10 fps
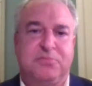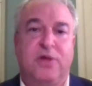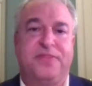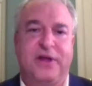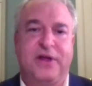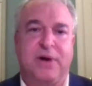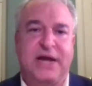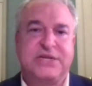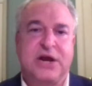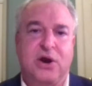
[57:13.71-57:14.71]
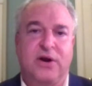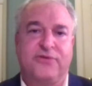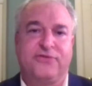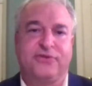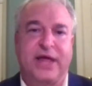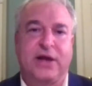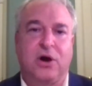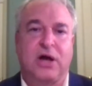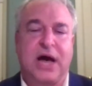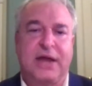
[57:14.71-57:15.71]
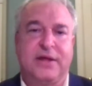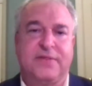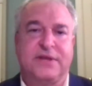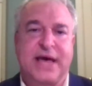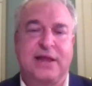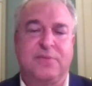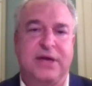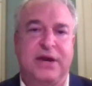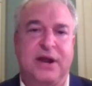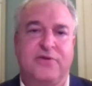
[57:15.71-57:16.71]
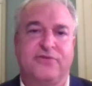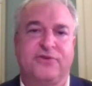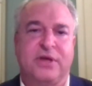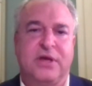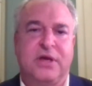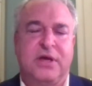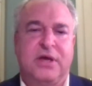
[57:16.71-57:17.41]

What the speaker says: put there by terrorists like Al Qaeda and the Taliban and others.